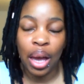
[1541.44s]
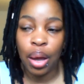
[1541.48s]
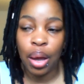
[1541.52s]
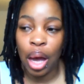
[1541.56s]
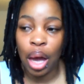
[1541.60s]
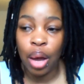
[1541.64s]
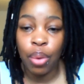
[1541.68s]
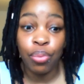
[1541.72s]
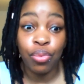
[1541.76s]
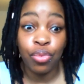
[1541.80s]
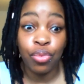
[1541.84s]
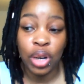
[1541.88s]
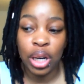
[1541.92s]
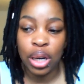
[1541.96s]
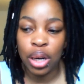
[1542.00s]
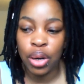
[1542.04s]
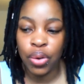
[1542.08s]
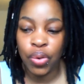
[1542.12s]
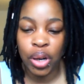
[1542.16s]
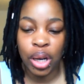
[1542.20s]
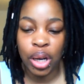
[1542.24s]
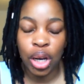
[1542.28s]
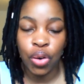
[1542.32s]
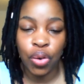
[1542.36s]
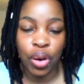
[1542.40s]
I'm really,
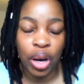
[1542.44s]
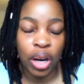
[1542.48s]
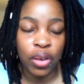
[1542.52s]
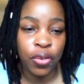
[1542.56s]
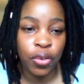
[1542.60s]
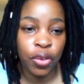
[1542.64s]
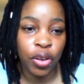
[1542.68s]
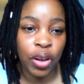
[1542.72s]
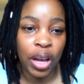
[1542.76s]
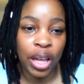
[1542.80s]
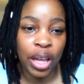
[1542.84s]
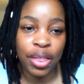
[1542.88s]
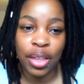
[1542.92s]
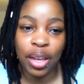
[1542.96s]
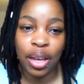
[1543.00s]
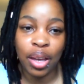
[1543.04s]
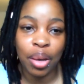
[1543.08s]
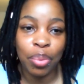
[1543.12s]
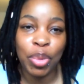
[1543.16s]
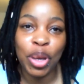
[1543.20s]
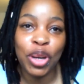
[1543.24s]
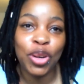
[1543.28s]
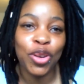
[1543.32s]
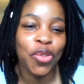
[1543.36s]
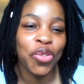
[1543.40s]
really grateful. I think
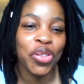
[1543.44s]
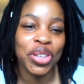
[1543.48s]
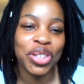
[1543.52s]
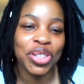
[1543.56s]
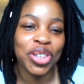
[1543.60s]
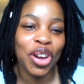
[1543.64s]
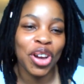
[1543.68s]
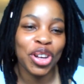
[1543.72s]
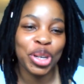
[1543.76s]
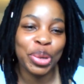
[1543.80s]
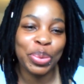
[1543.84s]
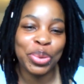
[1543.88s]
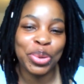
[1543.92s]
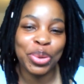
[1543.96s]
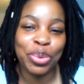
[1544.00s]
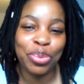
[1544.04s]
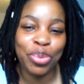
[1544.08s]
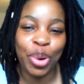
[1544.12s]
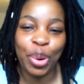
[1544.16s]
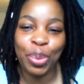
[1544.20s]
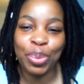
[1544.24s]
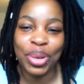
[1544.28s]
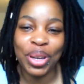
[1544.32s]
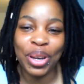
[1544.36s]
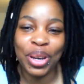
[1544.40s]
many of the startups would
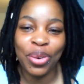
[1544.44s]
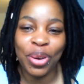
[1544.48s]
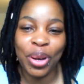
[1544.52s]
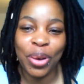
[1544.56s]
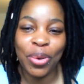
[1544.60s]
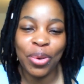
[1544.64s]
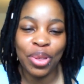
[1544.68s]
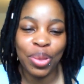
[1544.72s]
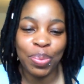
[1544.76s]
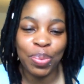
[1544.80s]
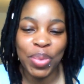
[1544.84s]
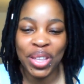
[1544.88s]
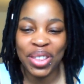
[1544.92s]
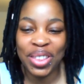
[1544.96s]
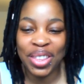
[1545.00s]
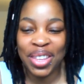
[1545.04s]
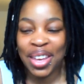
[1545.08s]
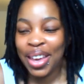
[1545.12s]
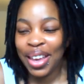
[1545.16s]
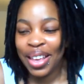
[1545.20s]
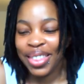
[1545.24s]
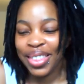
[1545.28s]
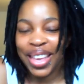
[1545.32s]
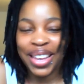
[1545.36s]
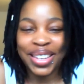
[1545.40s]
probably agree with me
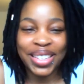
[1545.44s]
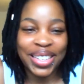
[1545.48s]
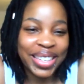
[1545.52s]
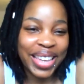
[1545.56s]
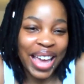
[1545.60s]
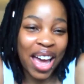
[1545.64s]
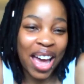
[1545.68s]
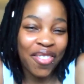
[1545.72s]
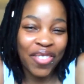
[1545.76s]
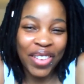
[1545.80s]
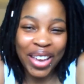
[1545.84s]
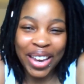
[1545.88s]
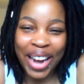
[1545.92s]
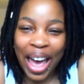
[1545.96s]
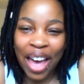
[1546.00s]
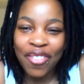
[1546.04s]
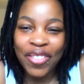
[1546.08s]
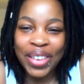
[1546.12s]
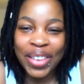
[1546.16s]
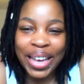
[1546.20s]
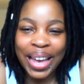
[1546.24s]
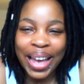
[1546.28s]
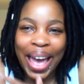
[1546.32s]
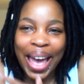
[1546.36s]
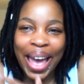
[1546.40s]
that just having
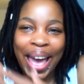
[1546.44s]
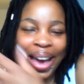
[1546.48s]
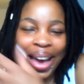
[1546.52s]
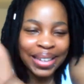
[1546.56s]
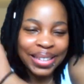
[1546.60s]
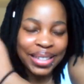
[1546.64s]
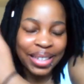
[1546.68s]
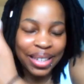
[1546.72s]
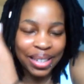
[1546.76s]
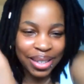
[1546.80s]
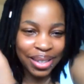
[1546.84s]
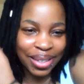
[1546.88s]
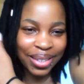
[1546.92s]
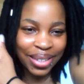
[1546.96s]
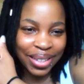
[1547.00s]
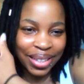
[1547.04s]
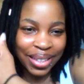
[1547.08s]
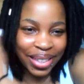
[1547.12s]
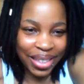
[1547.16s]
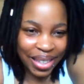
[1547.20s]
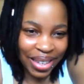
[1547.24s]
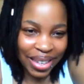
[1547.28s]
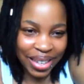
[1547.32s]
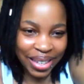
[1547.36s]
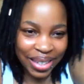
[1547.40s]
having access to
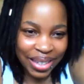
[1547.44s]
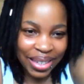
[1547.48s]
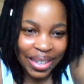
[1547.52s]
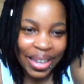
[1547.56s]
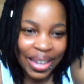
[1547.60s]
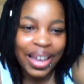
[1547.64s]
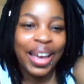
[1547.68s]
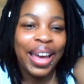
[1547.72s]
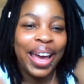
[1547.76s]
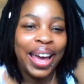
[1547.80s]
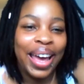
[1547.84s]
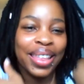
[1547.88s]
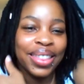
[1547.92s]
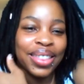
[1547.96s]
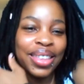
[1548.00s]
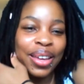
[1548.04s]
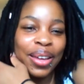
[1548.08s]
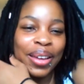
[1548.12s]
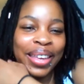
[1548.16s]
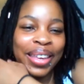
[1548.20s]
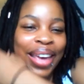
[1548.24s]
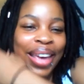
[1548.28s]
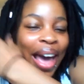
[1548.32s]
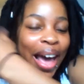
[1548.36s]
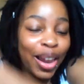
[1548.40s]
this and the
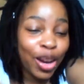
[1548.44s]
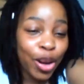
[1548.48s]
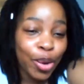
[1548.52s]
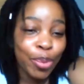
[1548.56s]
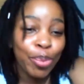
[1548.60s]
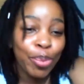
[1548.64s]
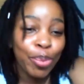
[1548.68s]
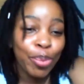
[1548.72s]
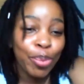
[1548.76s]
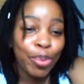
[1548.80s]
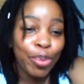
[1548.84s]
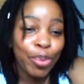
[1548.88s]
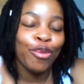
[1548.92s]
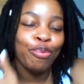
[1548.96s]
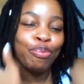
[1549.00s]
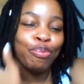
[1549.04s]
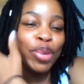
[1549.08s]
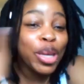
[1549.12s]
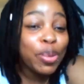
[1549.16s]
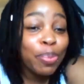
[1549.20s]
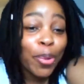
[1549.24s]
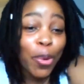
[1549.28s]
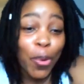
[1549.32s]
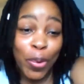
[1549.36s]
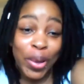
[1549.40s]
caliber of
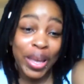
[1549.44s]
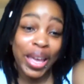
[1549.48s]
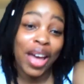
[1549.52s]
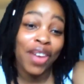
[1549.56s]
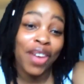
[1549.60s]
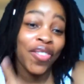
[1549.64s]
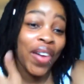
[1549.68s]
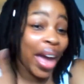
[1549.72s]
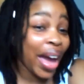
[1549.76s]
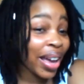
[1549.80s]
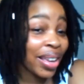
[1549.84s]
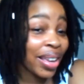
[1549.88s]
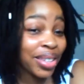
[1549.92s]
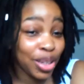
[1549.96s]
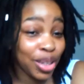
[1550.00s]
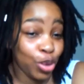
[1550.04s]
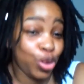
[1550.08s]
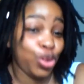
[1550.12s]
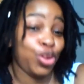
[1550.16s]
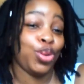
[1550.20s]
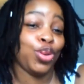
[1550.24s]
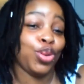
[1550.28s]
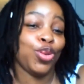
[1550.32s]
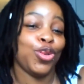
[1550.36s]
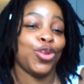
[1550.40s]
people we have access
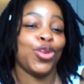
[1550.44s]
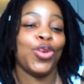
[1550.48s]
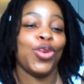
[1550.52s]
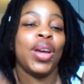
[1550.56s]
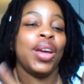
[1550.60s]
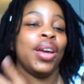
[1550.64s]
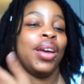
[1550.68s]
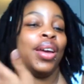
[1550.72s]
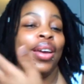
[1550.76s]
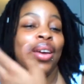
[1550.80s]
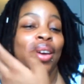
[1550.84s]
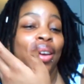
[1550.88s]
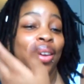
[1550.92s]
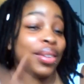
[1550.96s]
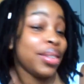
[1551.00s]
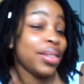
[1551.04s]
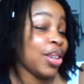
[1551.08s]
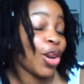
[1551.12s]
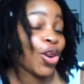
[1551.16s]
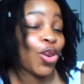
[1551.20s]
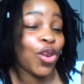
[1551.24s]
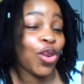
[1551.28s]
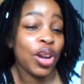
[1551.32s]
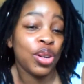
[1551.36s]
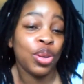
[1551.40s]
to is
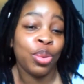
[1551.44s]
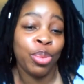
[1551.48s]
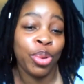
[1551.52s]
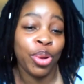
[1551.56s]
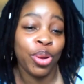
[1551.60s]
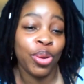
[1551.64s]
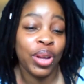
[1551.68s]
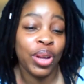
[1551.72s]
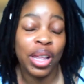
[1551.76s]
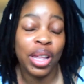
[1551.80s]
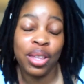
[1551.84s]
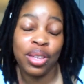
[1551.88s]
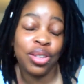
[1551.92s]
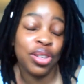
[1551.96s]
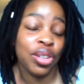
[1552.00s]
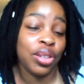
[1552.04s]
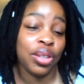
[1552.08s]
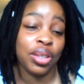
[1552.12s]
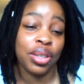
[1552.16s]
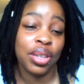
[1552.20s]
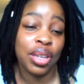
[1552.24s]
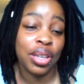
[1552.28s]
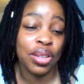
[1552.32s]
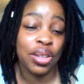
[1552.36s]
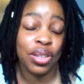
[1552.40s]
incredible. It's just
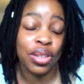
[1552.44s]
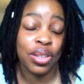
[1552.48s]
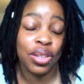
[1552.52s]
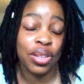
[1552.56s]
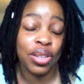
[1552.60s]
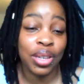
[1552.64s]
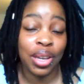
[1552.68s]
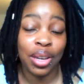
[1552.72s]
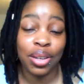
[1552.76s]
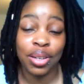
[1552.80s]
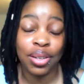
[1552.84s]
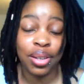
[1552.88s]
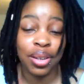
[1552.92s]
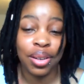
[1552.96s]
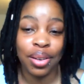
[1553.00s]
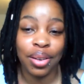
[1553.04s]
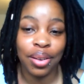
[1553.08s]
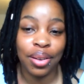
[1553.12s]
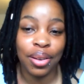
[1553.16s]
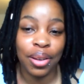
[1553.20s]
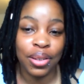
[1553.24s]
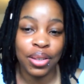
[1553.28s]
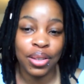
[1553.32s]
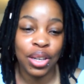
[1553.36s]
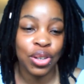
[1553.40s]
it's just such
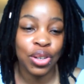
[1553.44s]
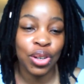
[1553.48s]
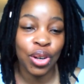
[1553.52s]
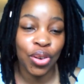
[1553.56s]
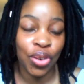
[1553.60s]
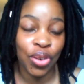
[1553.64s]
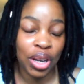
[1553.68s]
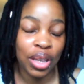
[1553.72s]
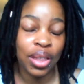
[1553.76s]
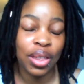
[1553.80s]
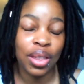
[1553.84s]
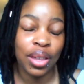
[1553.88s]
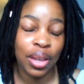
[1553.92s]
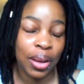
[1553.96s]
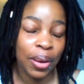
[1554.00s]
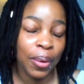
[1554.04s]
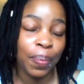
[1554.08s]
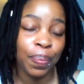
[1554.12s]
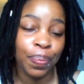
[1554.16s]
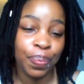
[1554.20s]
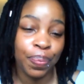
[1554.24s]
a such a great thing.